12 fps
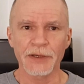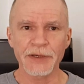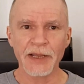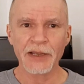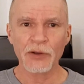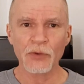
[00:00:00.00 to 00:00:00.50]

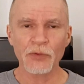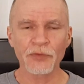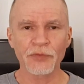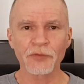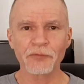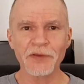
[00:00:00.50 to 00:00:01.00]
Now,
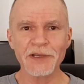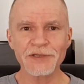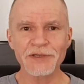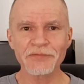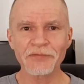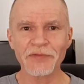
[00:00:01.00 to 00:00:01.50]
the
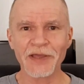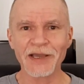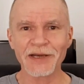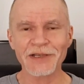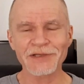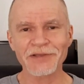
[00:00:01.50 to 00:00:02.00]
reason for
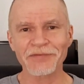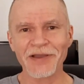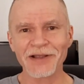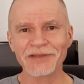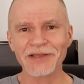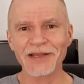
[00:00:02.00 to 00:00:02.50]
that is the
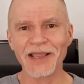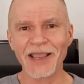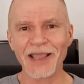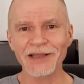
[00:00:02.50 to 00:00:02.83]
fact that